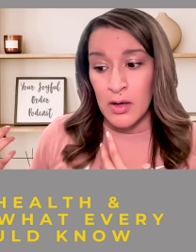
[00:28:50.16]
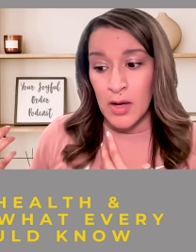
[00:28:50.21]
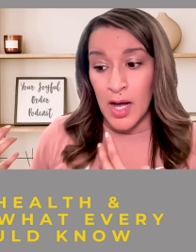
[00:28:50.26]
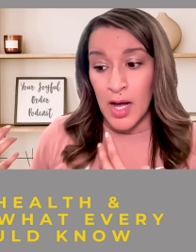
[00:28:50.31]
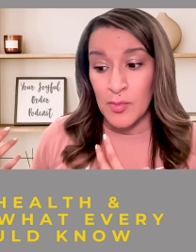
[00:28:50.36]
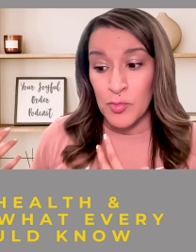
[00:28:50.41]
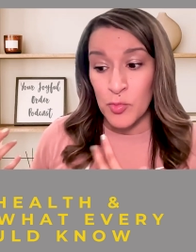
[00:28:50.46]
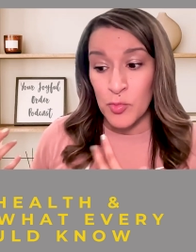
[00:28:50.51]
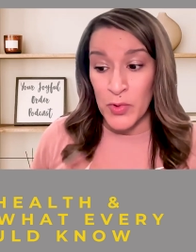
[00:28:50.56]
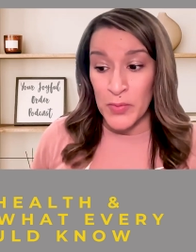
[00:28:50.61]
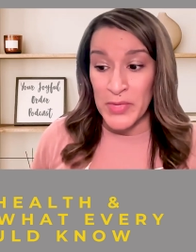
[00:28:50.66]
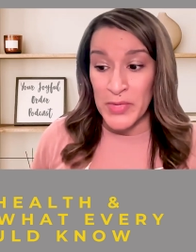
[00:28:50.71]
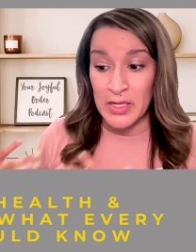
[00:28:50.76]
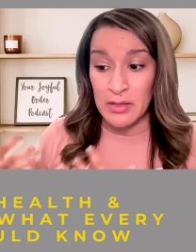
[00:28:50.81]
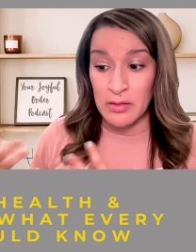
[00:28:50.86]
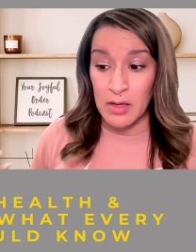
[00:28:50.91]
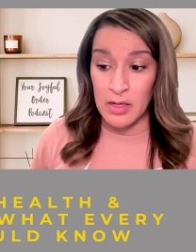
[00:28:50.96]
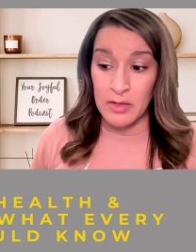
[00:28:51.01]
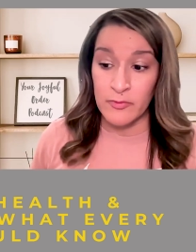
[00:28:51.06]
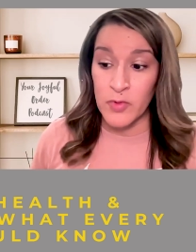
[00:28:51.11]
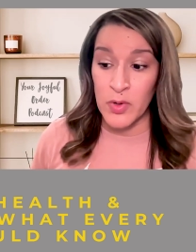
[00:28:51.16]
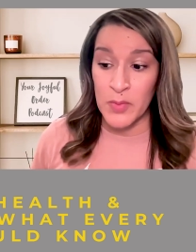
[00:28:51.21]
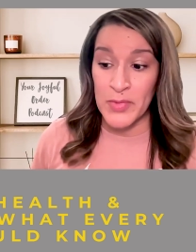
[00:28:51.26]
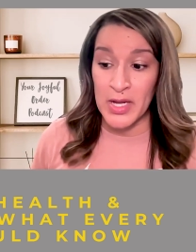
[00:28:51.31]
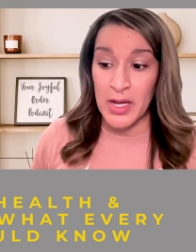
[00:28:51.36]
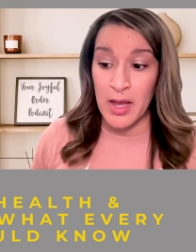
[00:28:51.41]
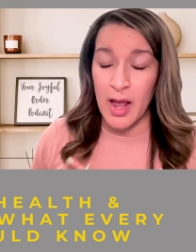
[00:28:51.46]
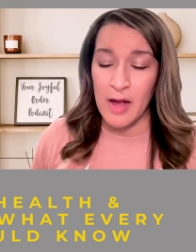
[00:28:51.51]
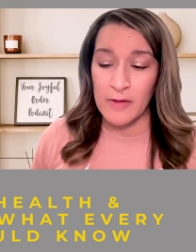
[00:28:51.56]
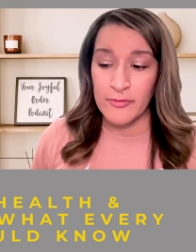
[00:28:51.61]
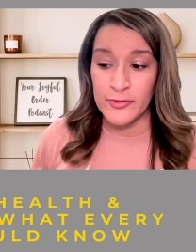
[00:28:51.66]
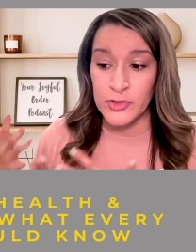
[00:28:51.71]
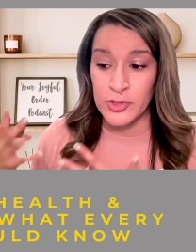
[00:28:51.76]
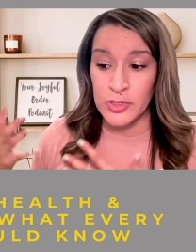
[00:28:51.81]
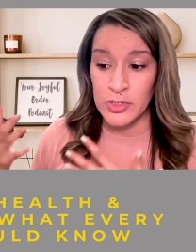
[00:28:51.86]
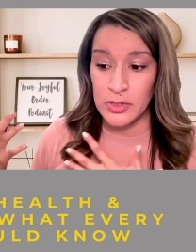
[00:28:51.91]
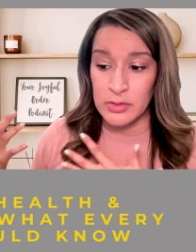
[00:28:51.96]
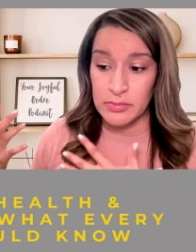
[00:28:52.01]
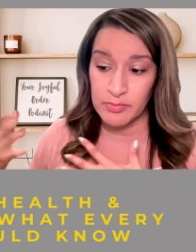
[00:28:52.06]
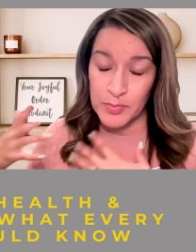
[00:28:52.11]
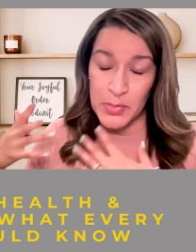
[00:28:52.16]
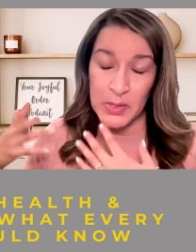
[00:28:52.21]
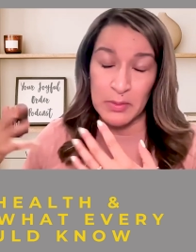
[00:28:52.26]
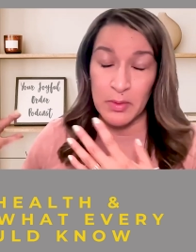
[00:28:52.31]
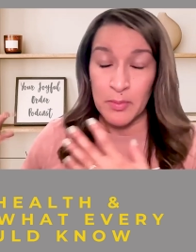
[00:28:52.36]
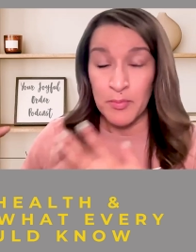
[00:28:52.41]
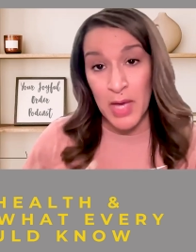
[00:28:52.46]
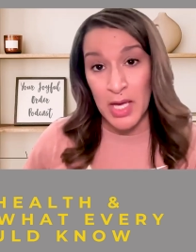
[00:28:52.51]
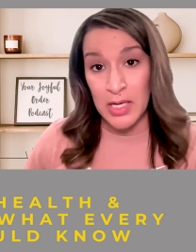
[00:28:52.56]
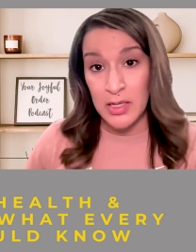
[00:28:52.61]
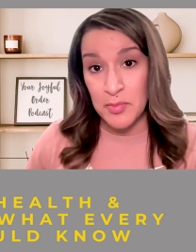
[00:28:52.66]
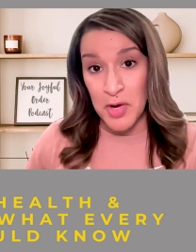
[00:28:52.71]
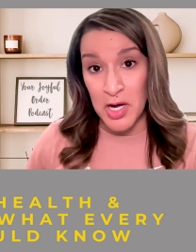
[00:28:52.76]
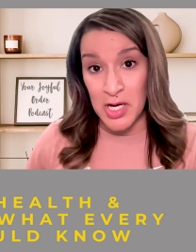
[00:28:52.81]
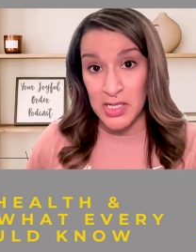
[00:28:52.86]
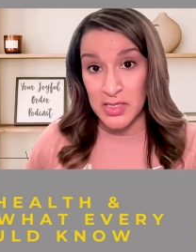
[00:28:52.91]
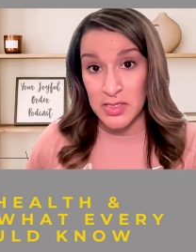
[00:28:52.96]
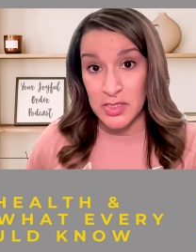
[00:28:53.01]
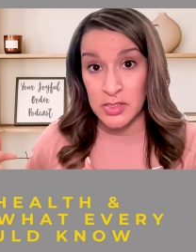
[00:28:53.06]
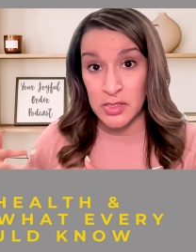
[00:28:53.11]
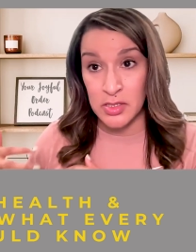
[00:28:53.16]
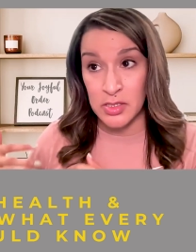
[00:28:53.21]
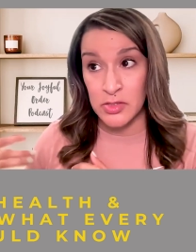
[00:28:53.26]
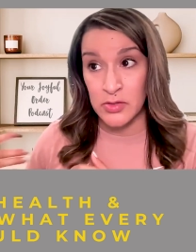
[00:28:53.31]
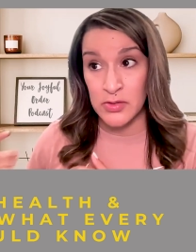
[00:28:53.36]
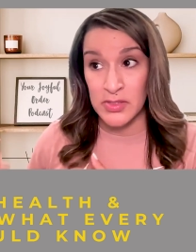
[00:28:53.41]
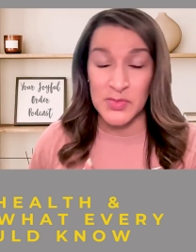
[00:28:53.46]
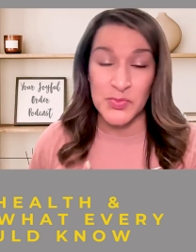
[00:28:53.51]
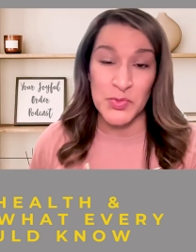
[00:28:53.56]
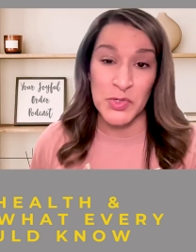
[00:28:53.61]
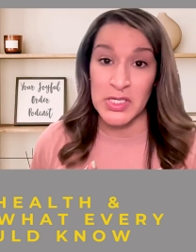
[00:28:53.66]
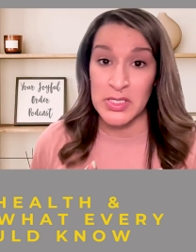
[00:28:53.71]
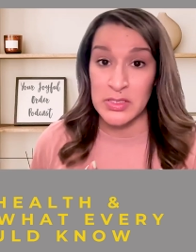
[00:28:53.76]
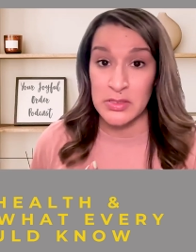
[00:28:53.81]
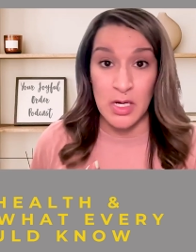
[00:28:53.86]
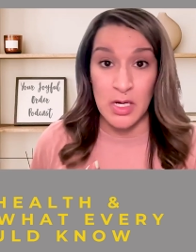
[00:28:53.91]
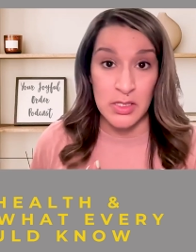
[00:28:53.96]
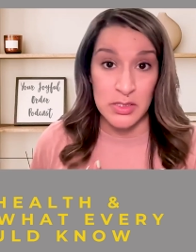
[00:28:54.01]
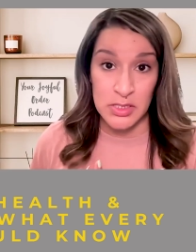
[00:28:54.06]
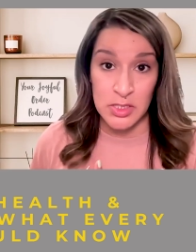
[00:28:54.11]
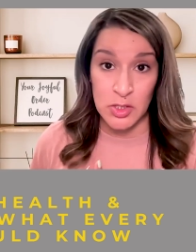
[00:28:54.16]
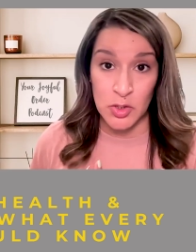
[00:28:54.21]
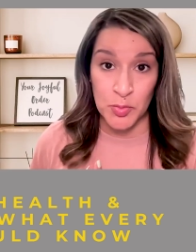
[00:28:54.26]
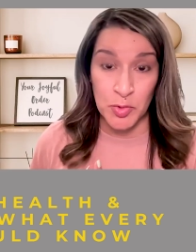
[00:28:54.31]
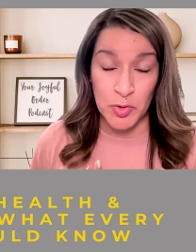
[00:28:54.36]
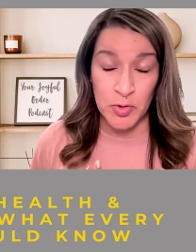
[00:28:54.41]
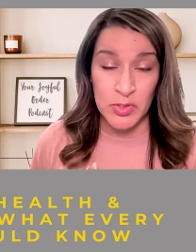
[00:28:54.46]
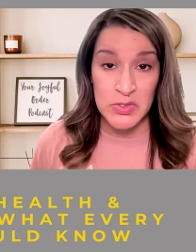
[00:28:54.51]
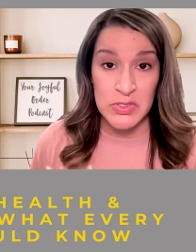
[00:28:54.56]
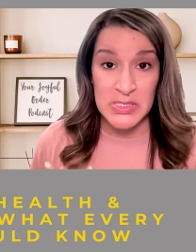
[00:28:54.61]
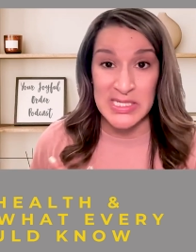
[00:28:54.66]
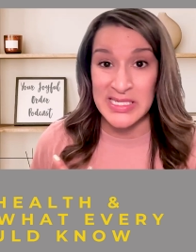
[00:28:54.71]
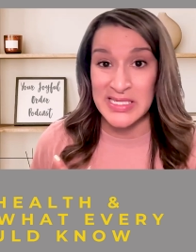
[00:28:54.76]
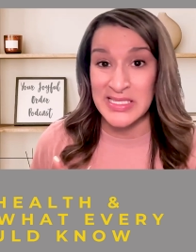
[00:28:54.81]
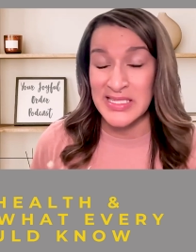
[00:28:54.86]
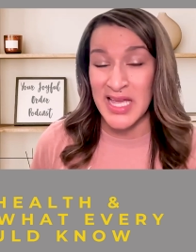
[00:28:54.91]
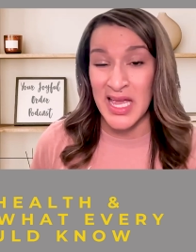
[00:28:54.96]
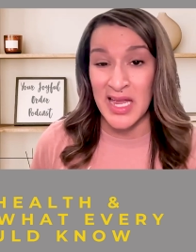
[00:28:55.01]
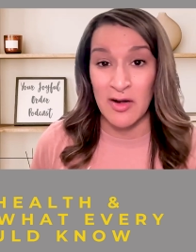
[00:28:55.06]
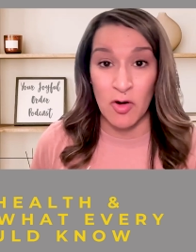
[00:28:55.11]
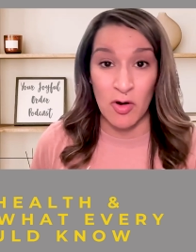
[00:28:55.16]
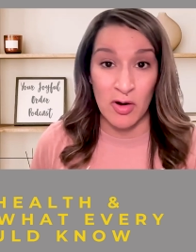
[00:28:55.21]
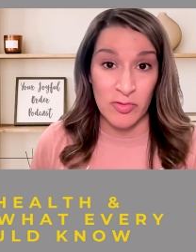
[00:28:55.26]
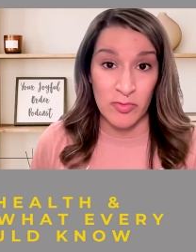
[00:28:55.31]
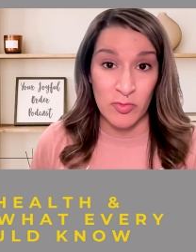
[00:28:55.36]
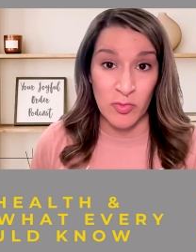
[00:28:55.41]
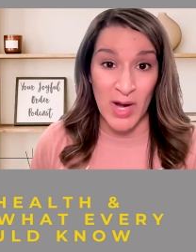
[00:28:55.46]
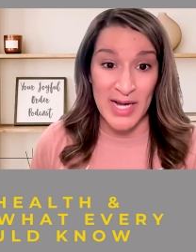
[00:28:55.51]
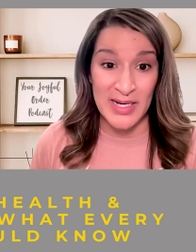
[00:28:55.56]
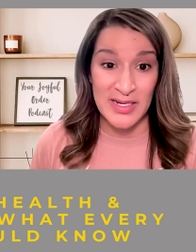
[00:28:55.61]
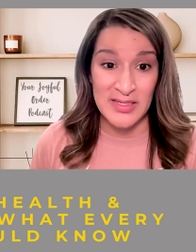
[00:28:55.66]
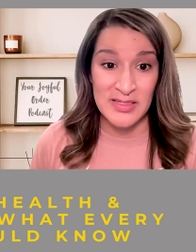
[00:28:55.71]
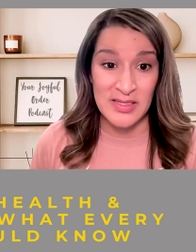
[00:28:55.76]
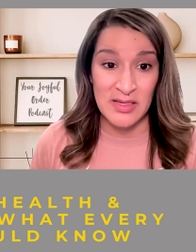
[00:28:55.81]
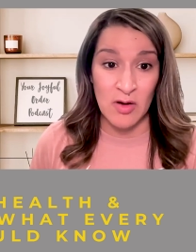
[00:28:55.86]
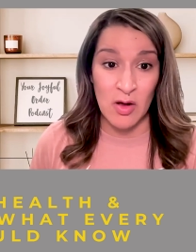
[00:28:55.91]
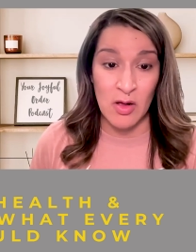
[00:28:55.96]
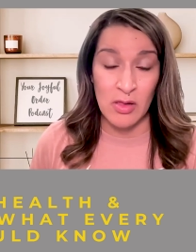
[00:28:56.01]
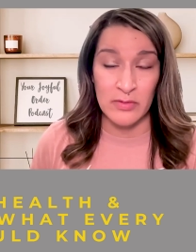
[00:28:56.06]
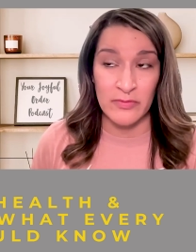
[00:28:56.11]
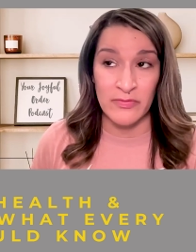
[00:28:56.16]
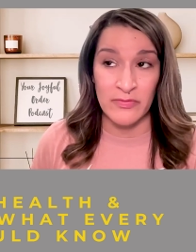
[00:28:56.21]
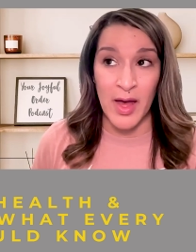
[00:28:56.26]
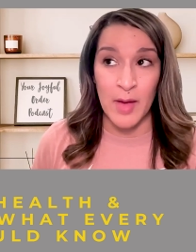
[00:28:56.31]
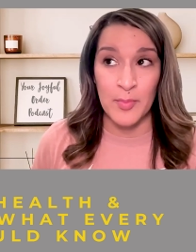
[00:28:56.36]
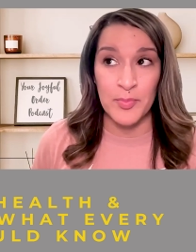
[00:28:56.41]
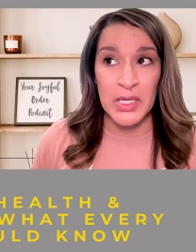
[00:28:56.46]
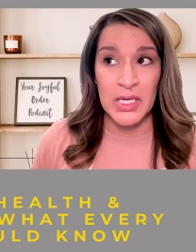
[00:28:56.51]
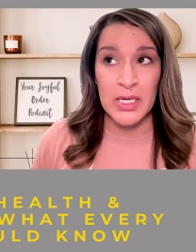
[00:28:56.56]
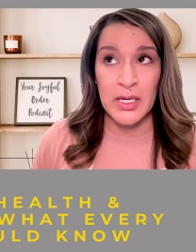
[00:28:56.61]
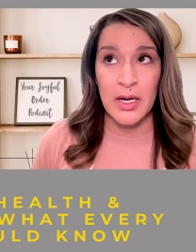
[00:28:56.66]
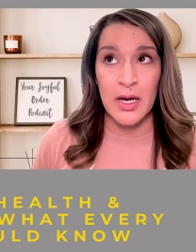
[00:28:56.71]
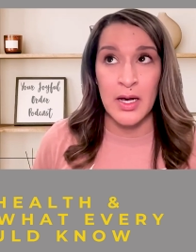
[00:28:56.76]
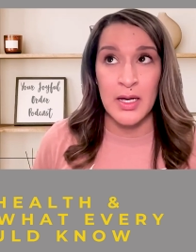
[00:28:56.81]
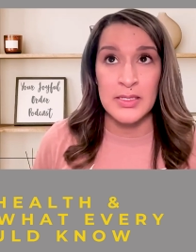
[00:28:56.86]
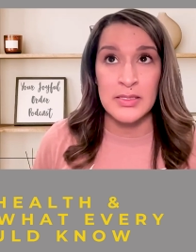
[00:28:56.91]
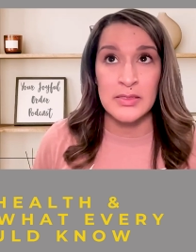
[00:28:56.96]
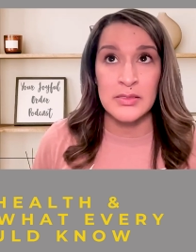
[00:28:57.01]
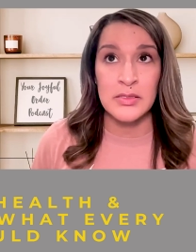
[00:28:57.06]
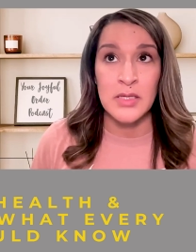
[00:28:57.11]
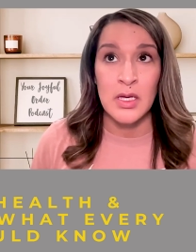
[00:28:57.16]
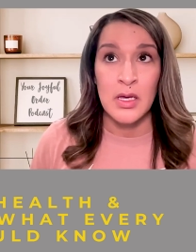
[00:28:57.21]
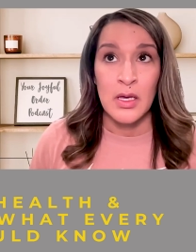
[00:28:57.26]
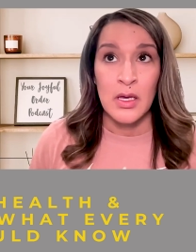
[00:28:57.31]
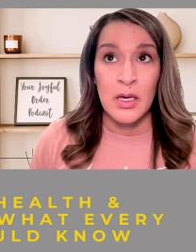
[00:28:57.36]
lot of women after menopause start to experience osteoporosis and arthritis and all of that, because